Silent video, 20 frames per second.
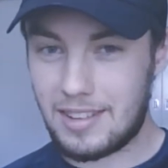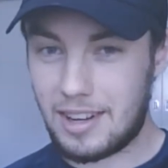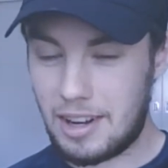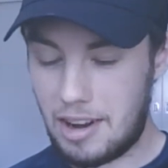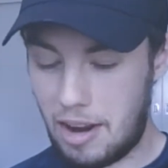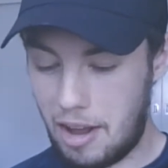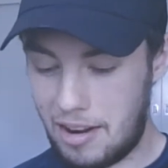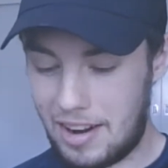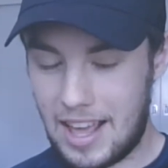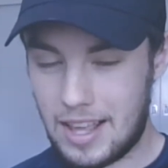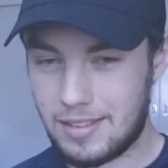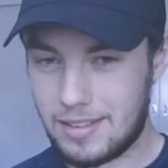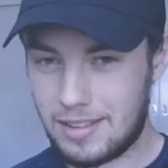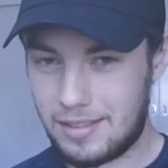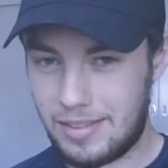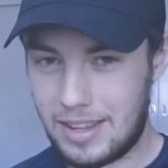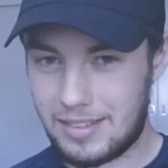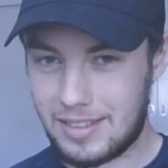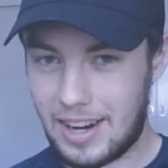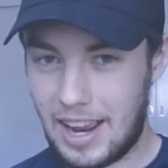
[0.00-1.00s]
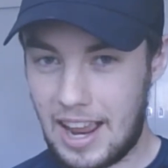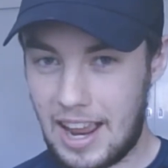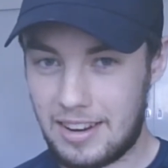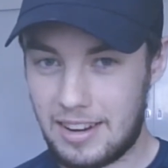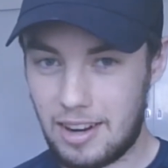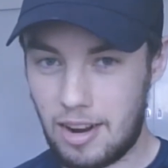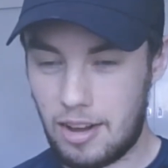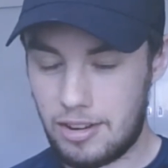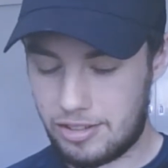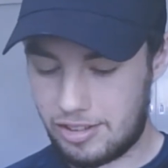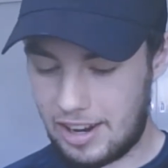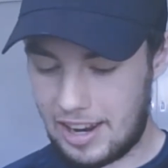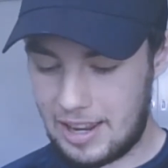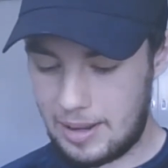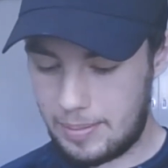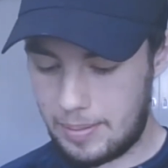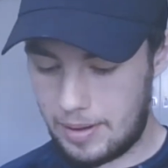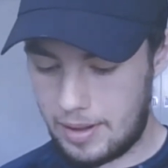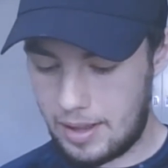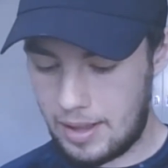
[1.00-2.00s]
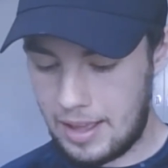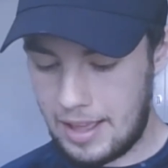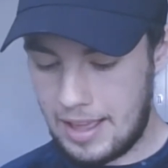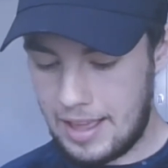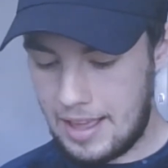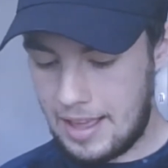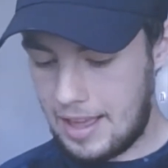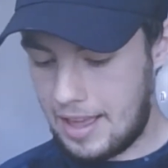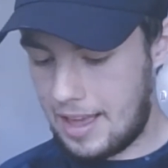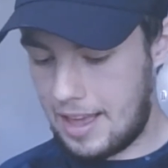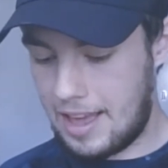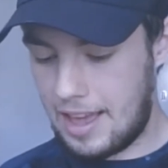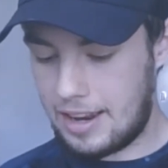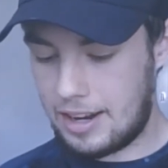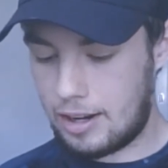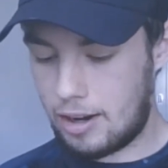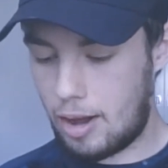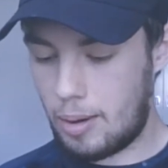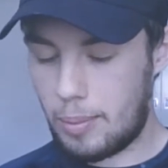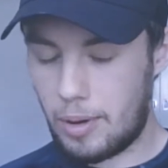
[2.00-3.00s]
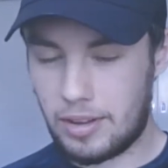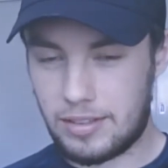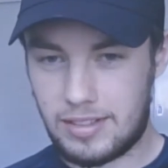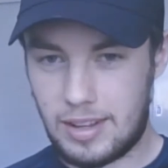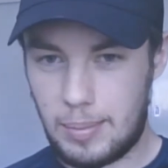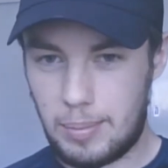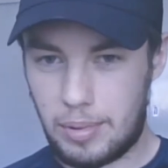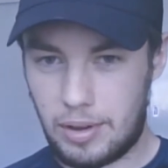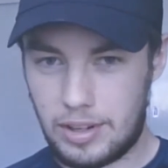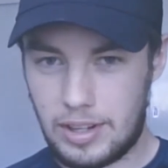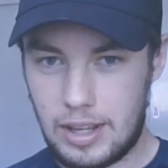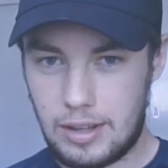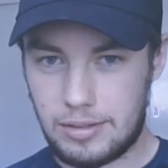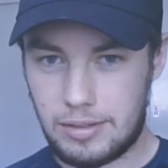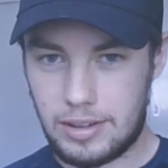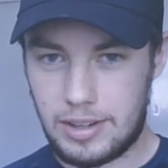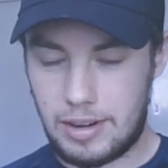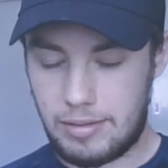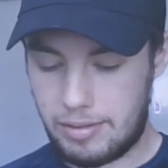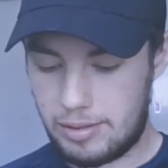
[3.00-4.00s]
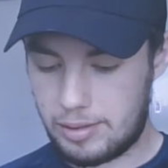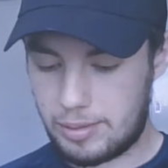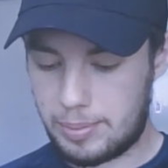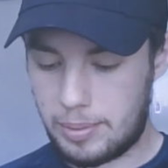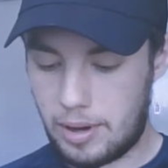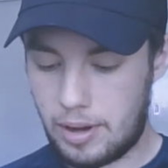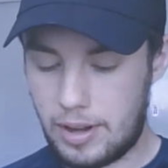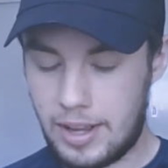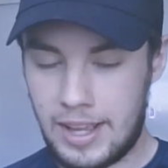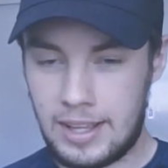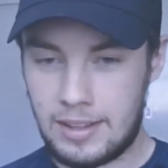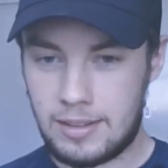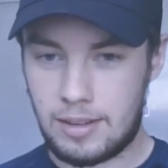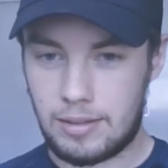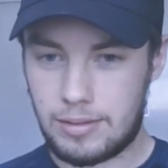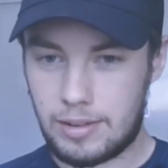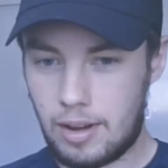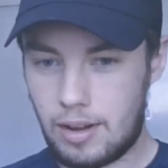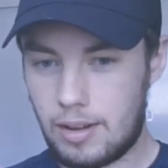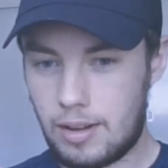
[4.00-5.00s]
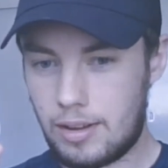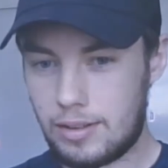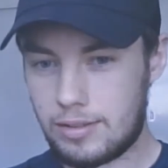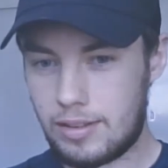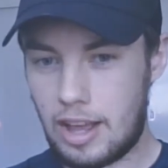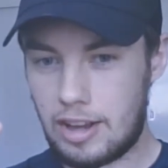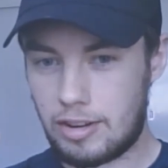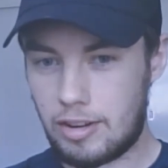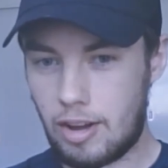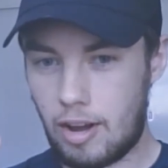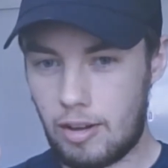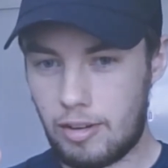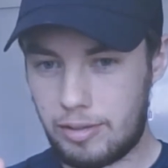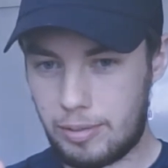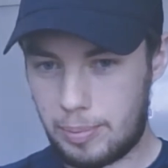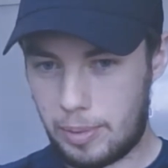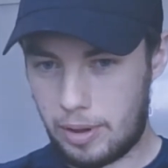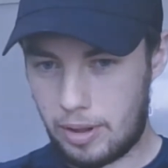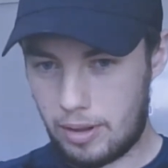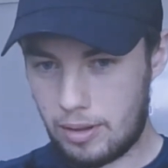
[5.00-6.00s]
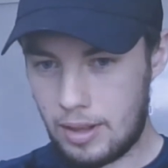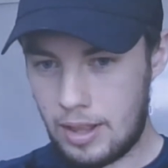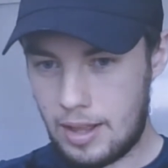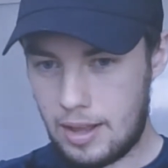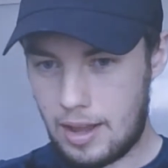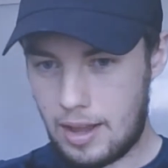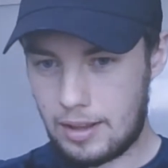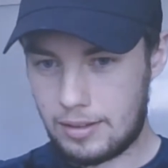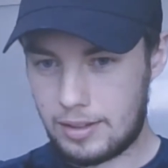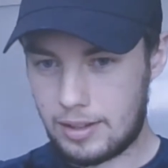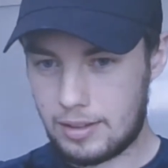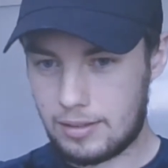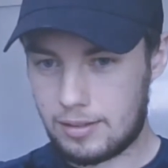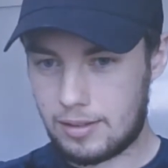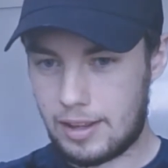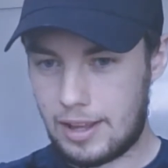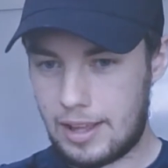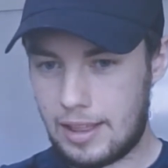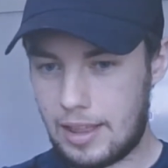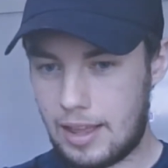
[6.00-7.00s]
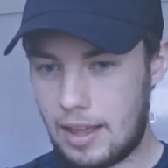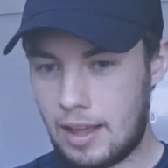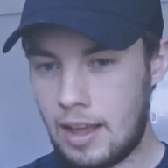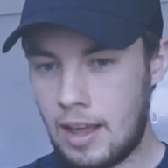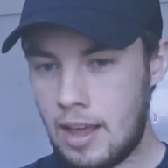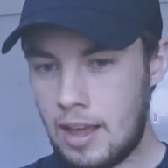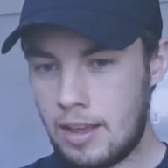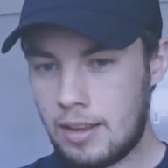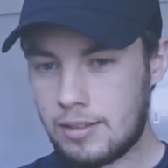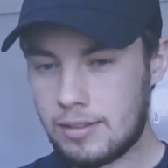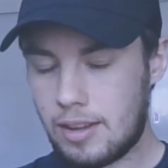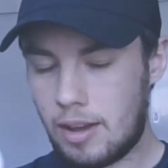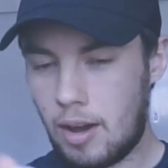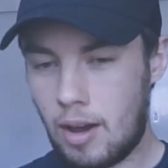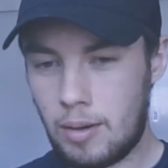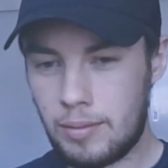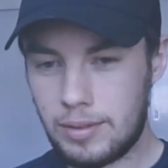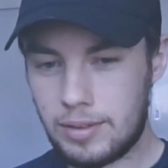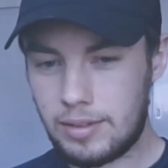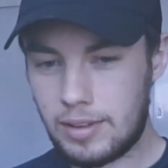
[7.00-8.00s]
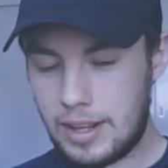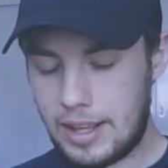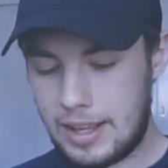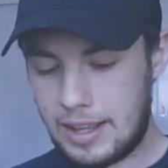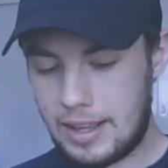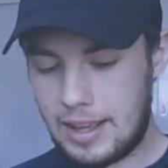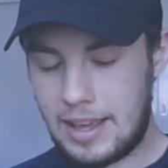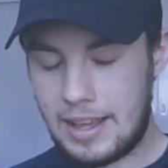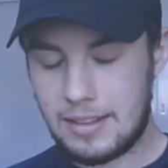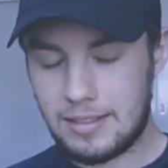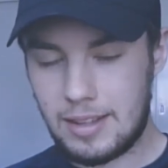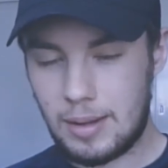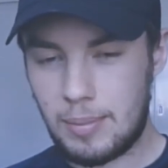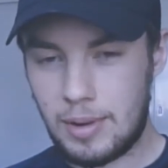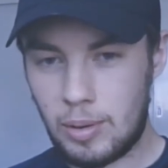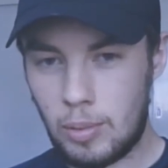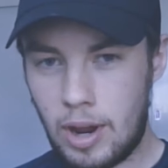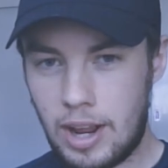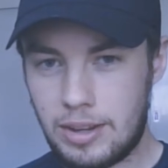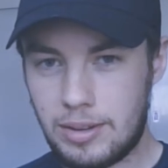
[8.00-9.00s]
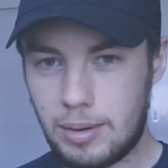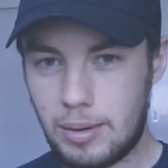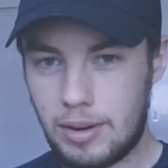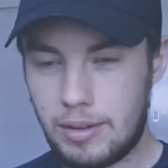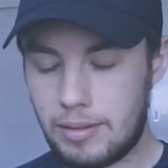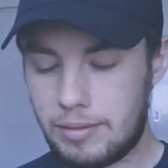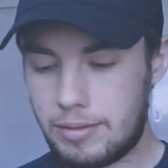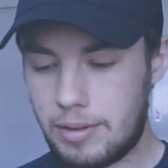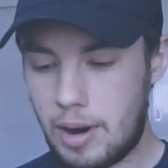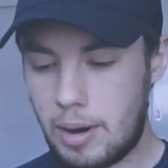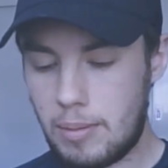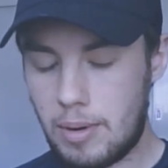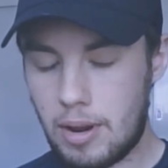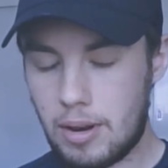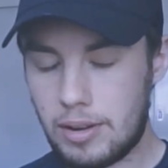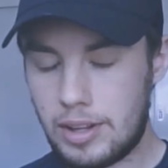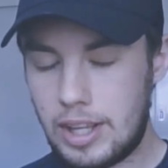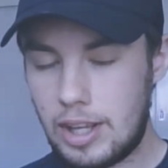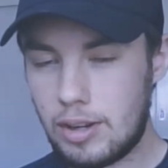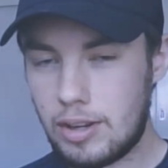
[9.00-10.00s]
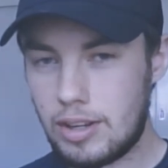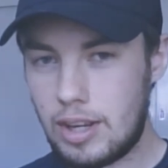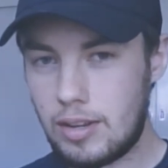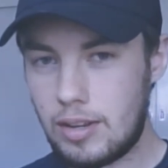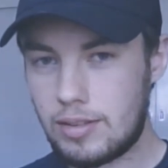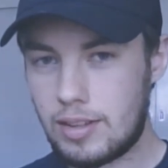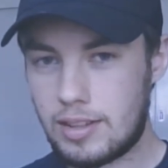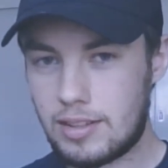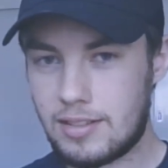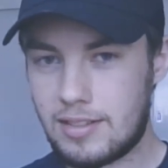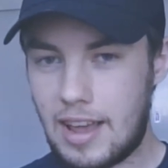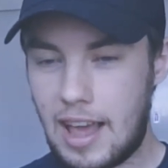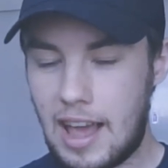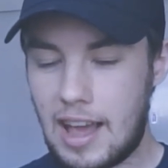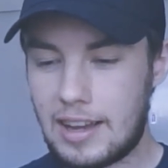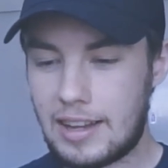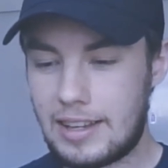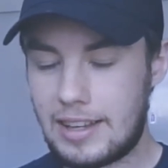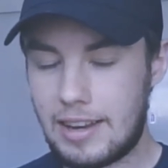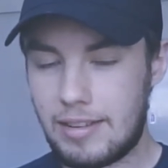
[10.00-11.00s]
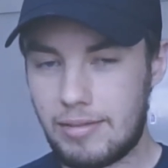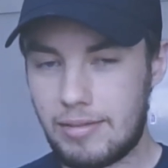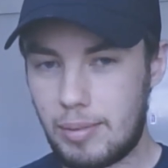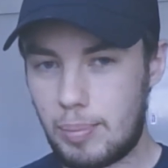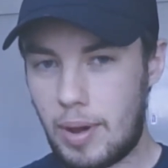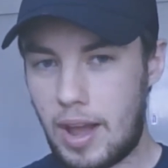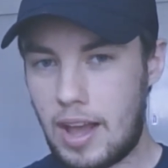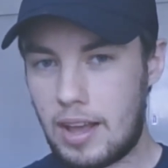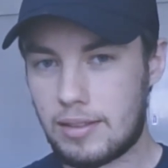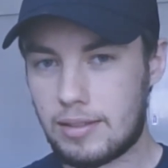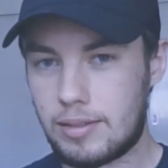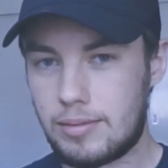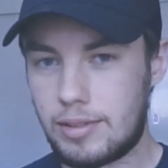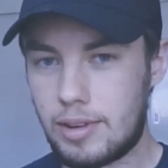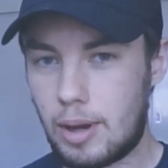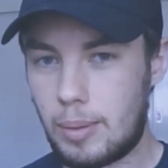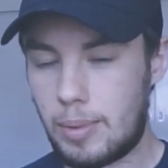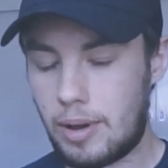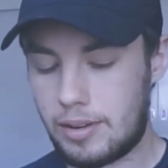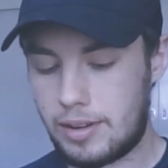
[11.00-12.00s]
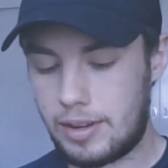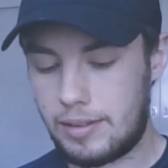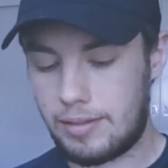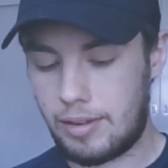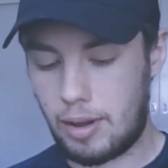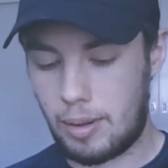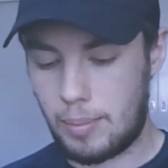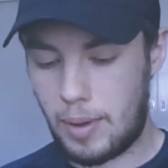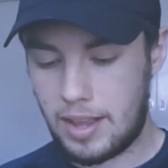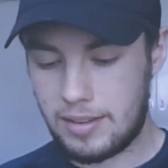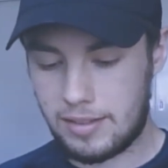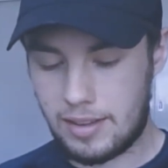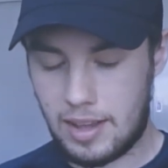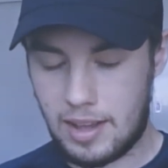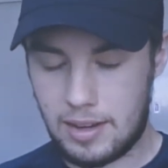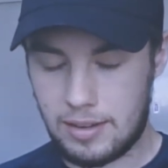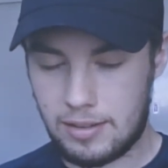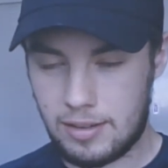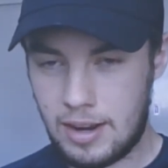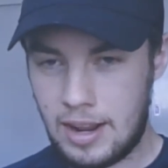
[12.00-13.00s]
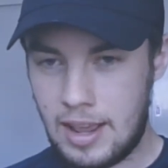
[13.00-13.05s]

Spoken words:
lot less sophisticated, a lot cheaper, and a lot more simple, and used for a different sport. It is of course a golf ball, as you can see there. So obviously, similar way to a foam roller, you can use it to target different parts of your body for massage,